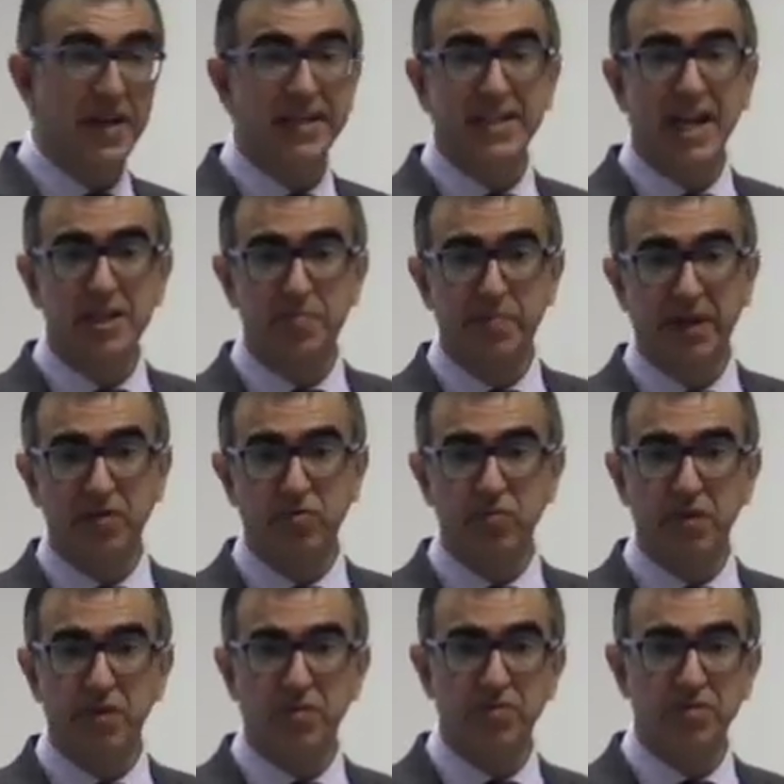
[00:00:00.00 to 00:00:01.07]
next aspect to
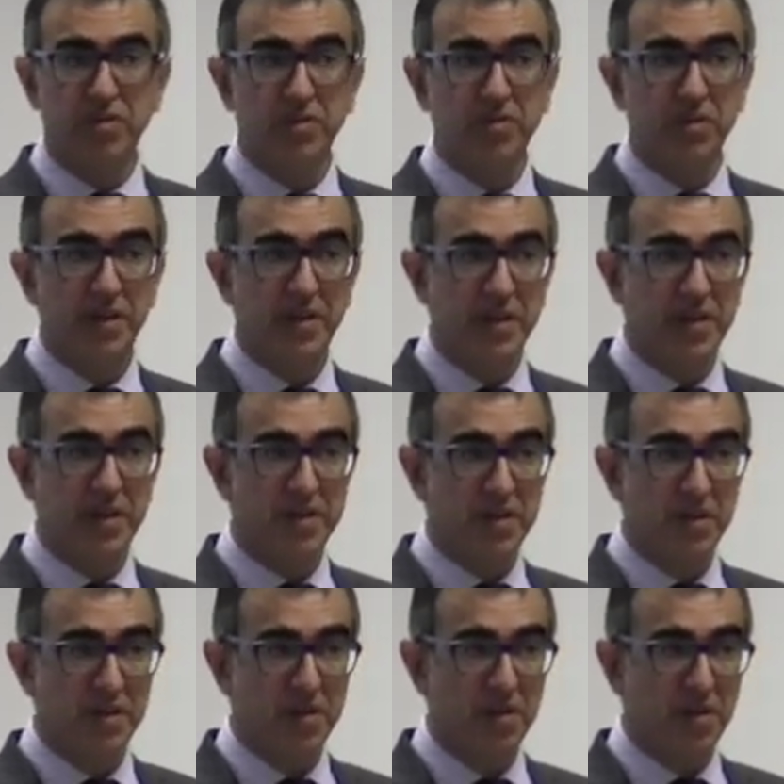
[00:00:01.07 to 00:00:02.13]
be considered is
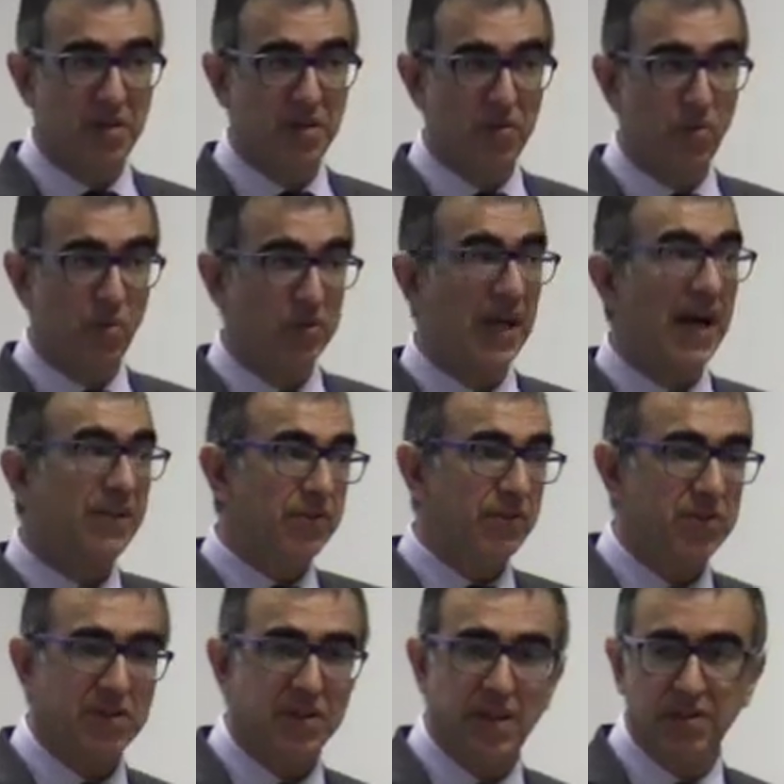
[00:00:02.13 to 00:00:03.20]
what
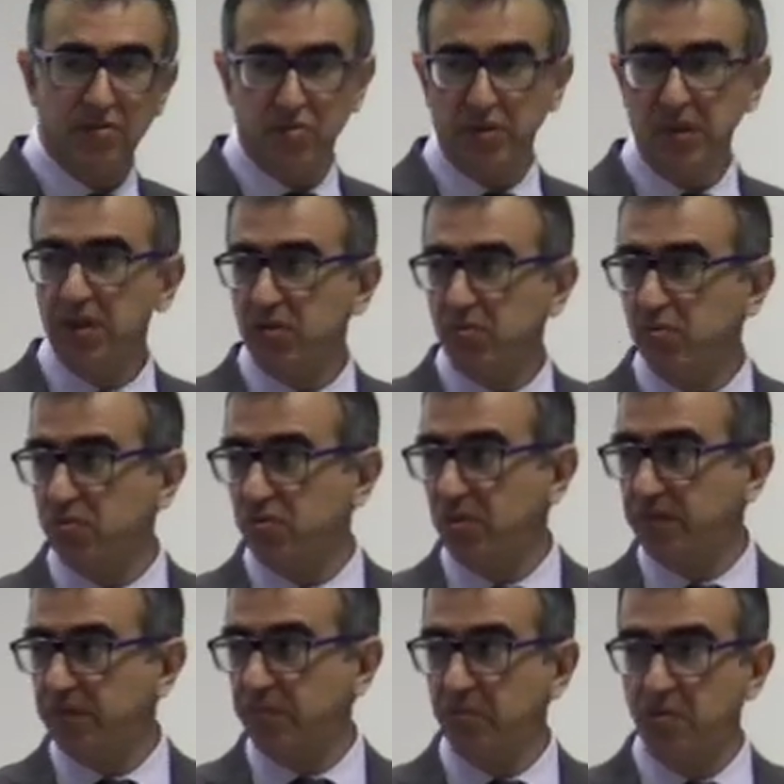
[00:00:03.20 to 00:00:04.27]
others are doing to
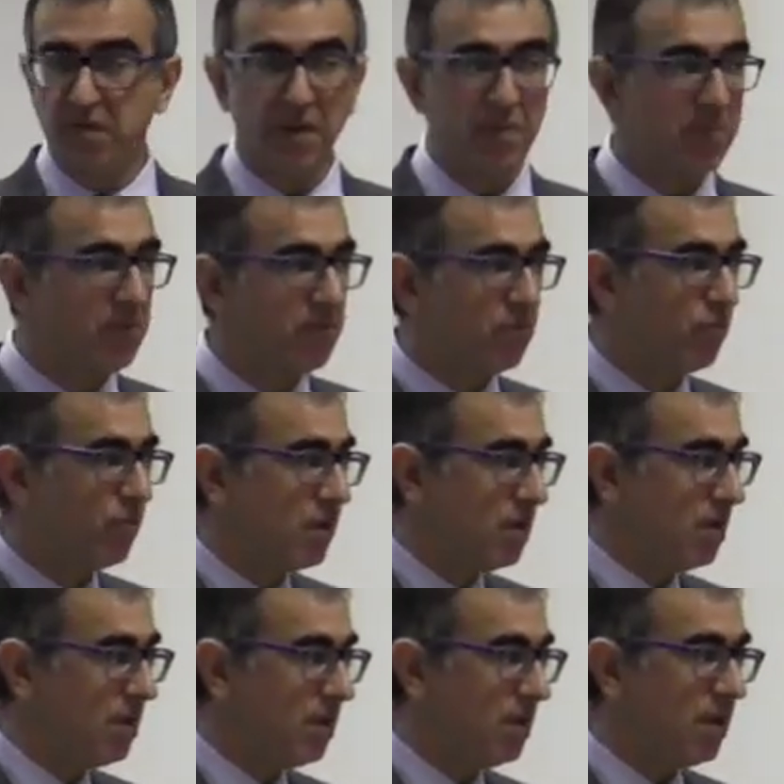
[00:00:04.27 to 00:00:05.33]
solve the problem.
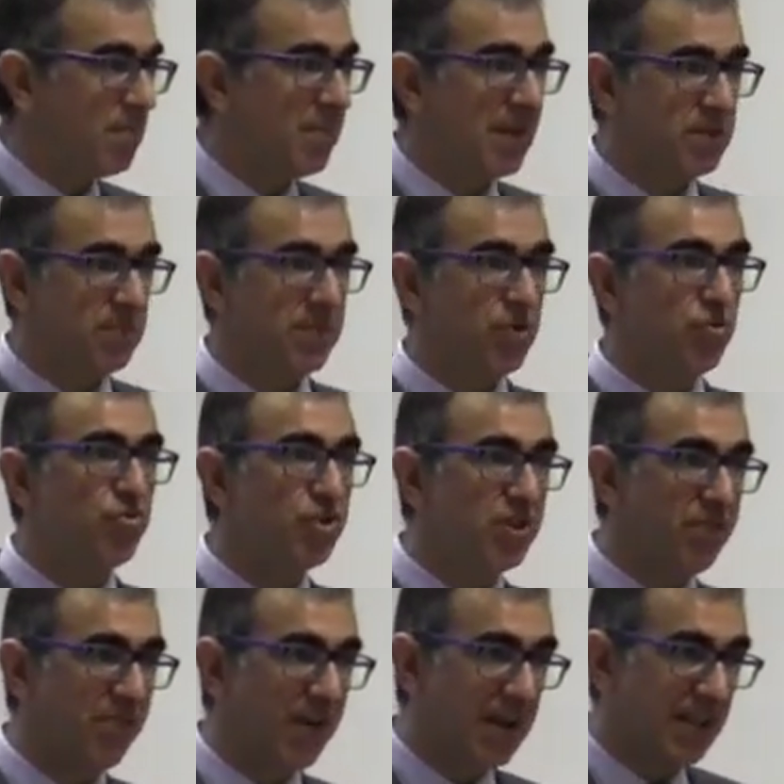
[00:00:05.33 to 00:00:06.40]
It must be
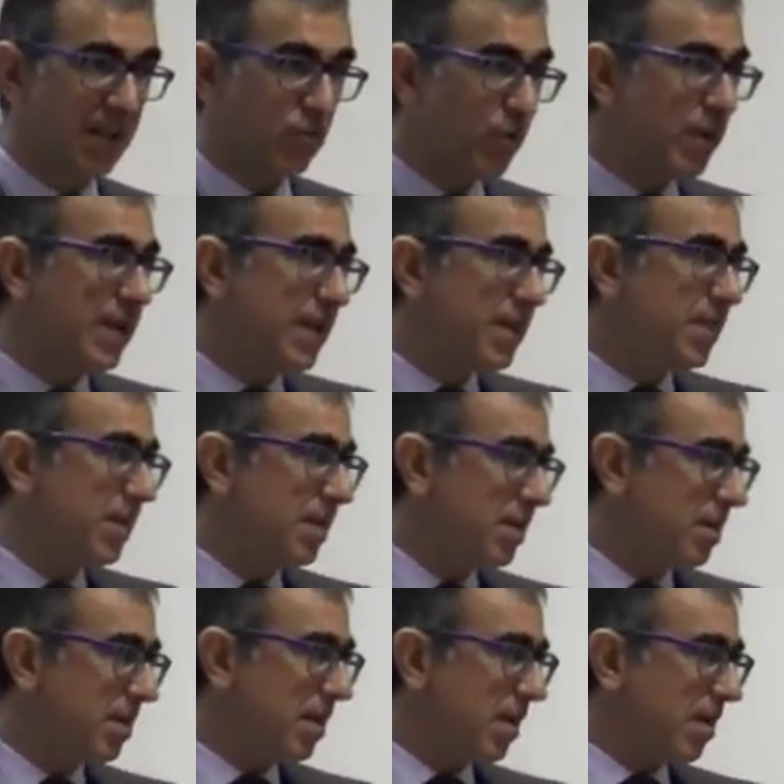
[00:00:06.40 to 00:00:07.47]
justified that we need a
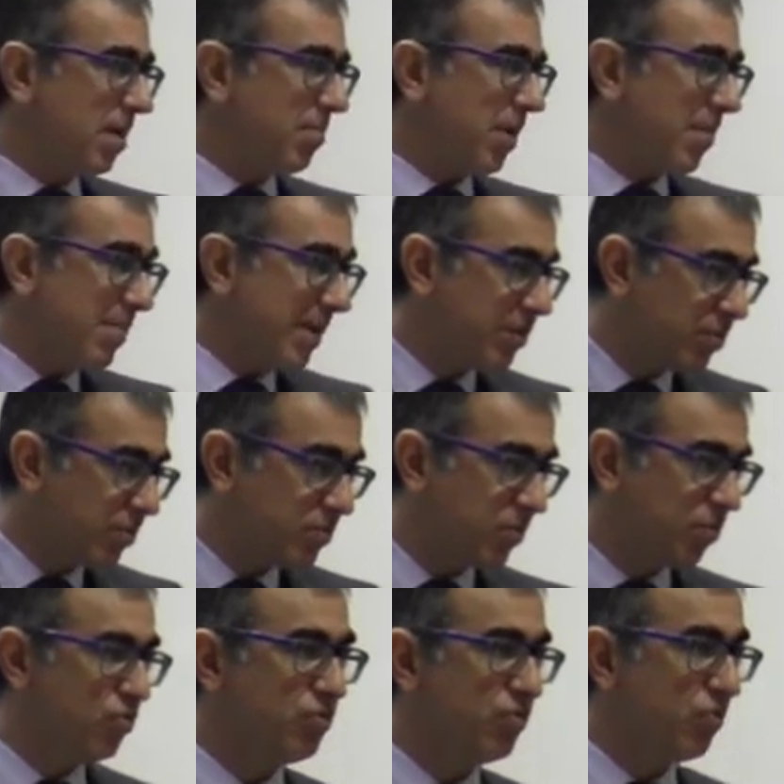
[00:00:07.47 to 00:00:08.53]
better
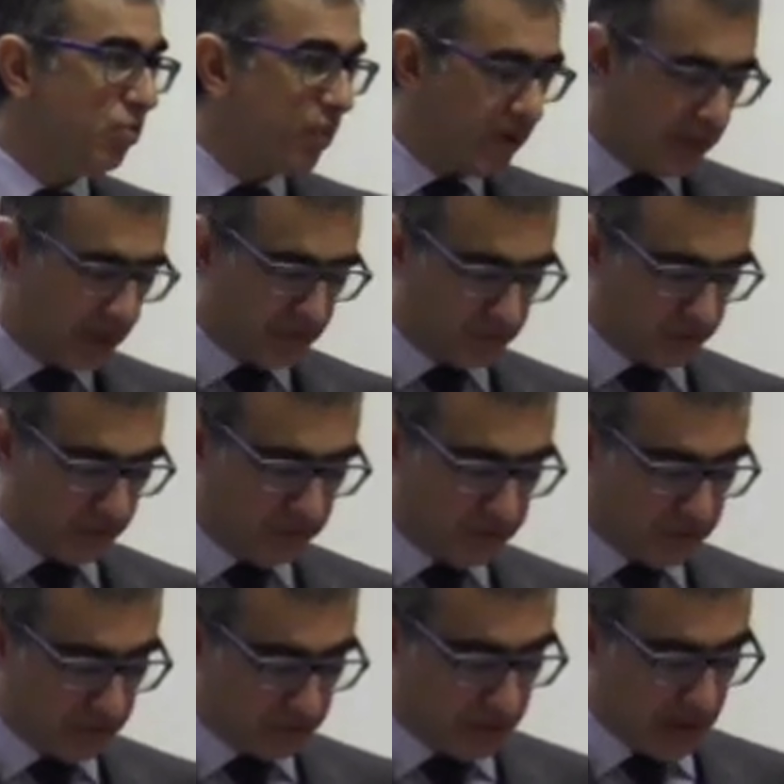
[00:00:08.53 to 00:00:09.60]
solution, we need
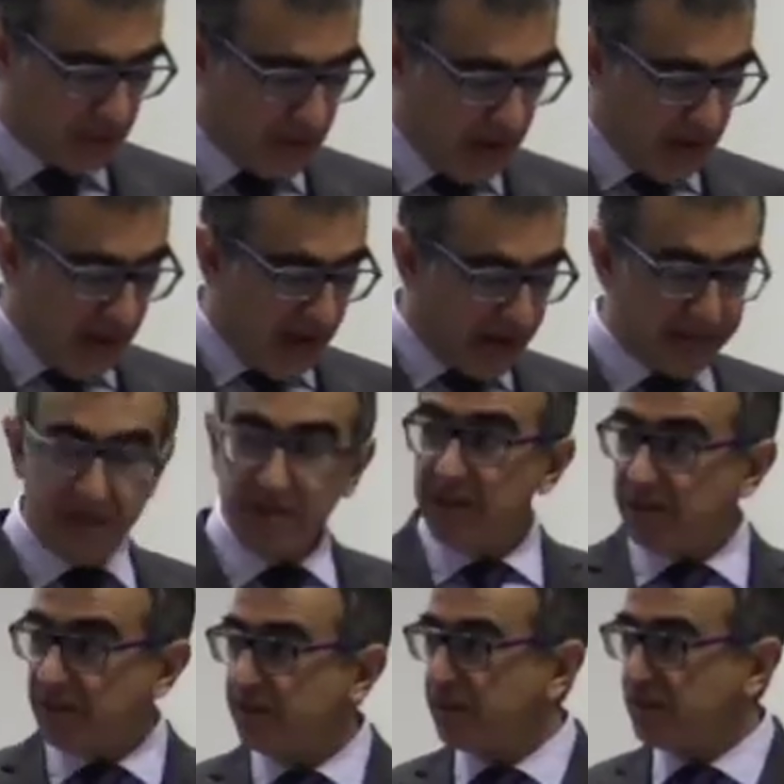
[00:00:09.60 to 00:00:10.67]
solutions. I think
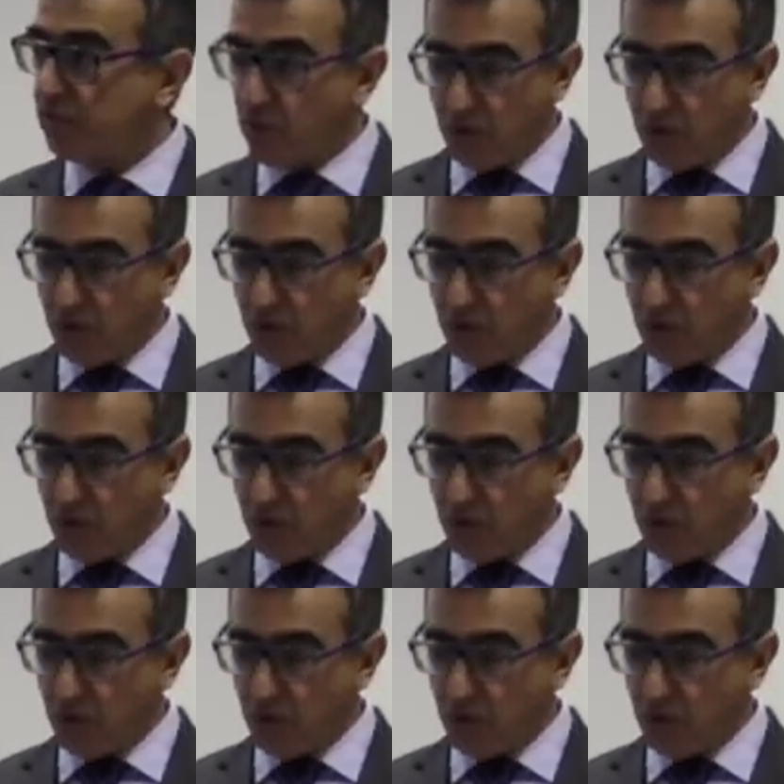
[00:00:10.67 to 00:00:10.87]
that in this